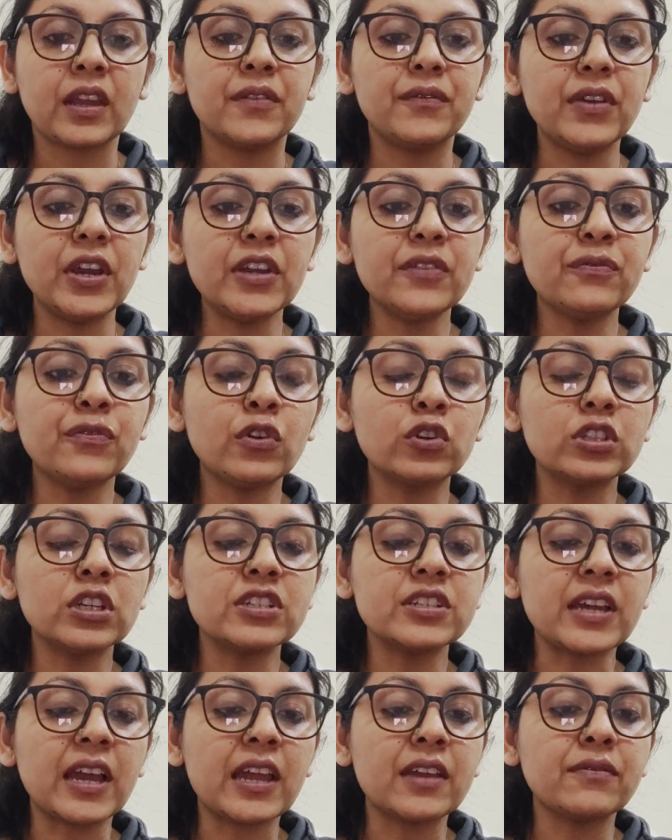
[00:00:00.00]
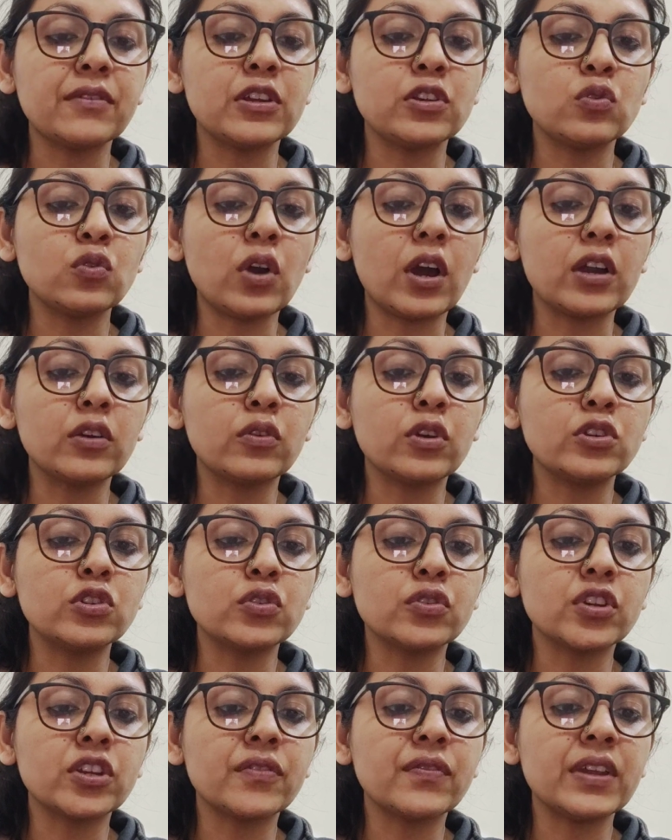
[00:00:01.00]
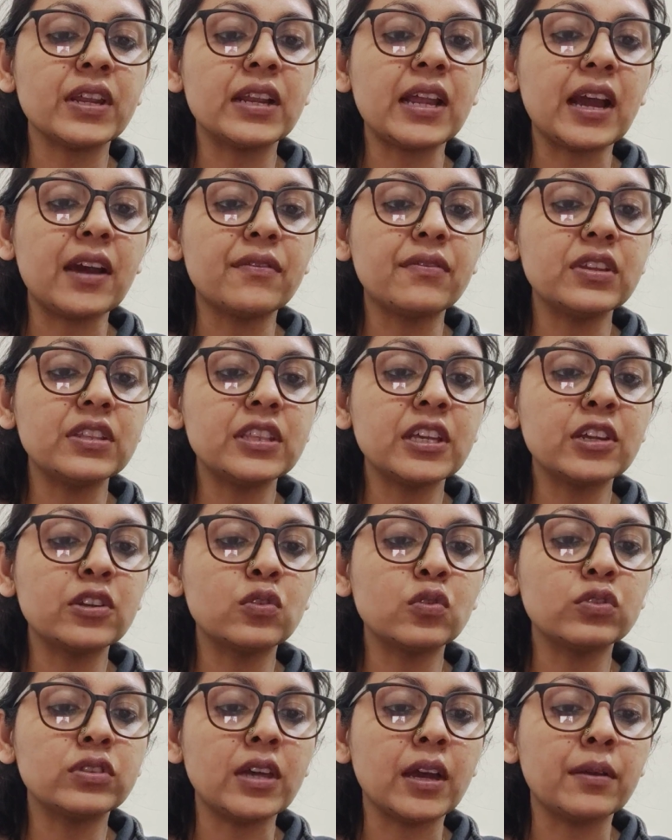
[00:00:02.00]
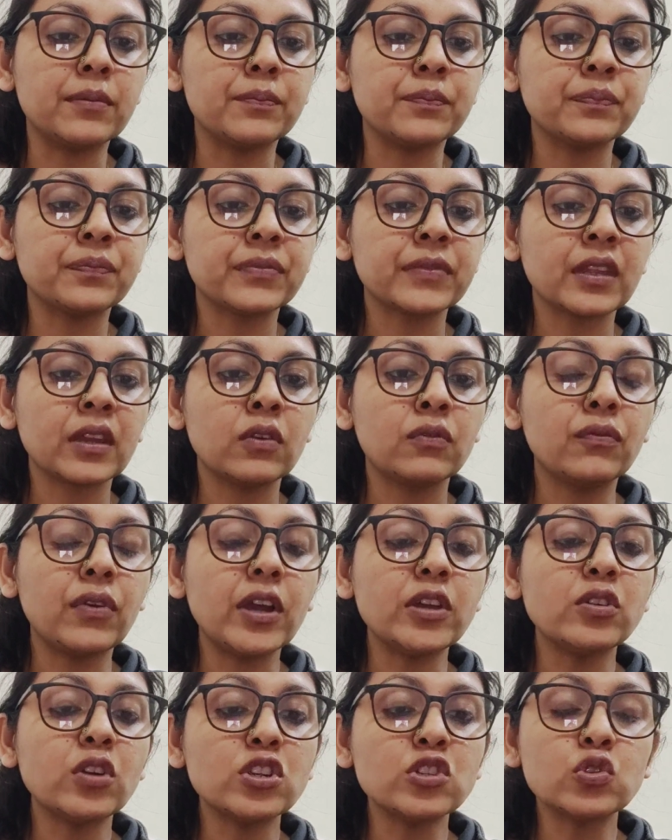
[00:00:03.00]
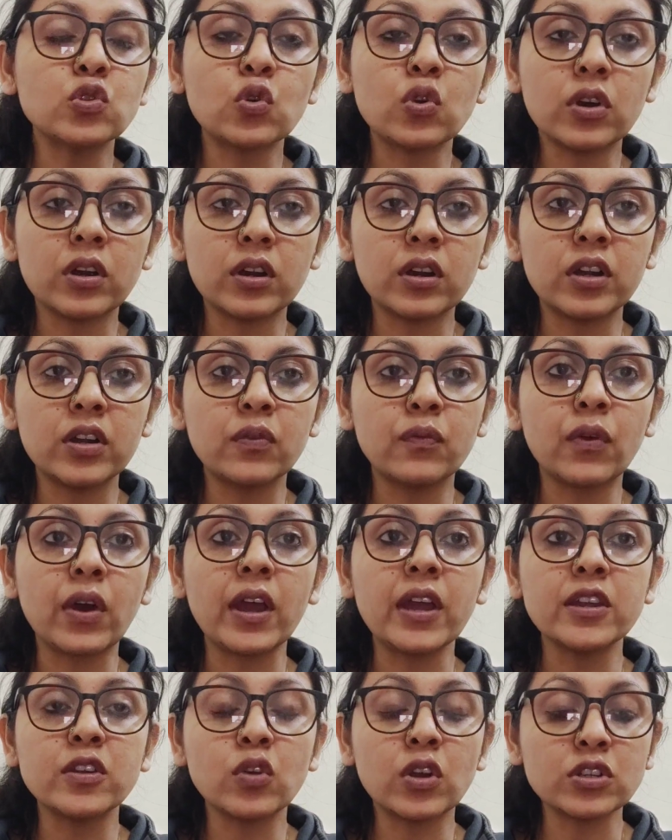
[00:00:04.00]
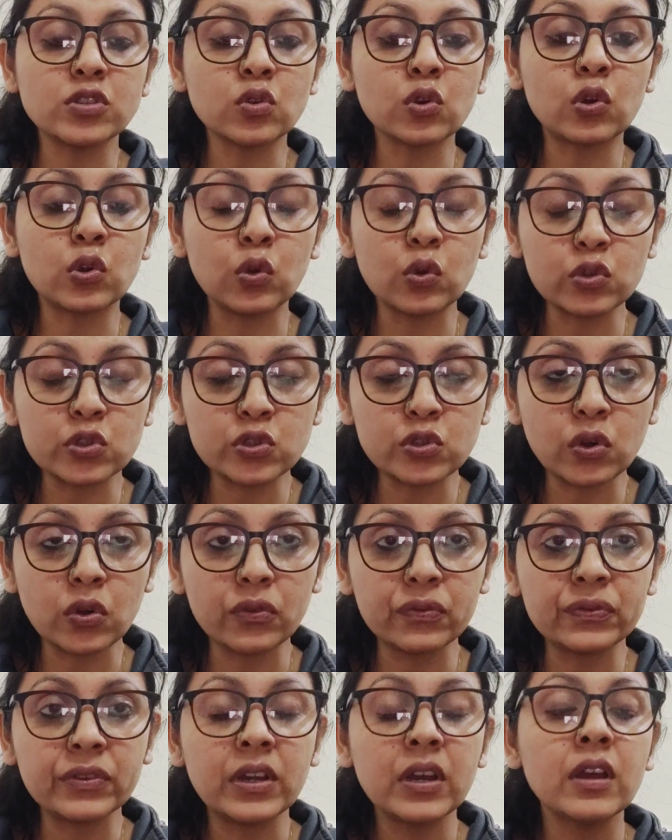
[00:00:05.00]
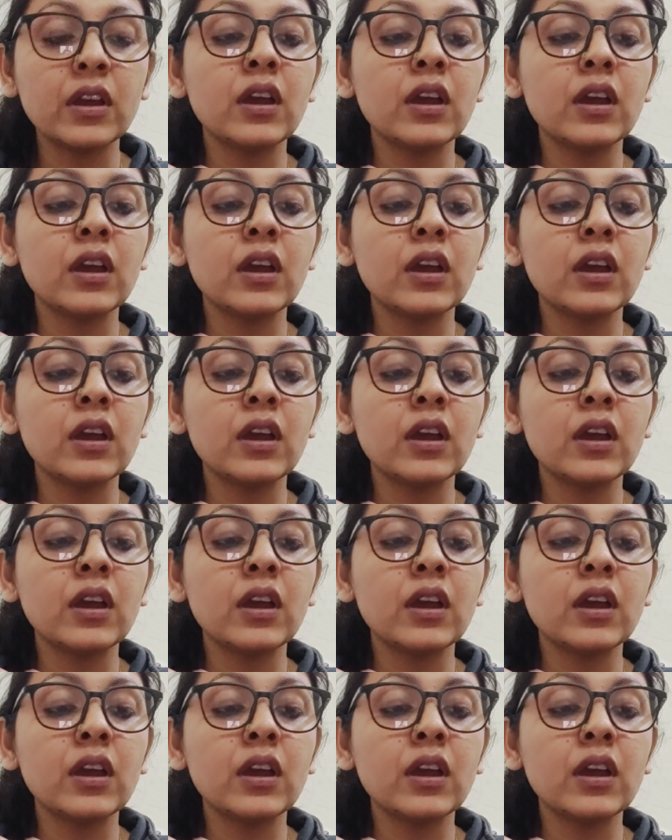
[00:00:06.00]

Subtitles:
Wait for the time when you are going to reveal everything to them why you are so hurt, why you are so closed off,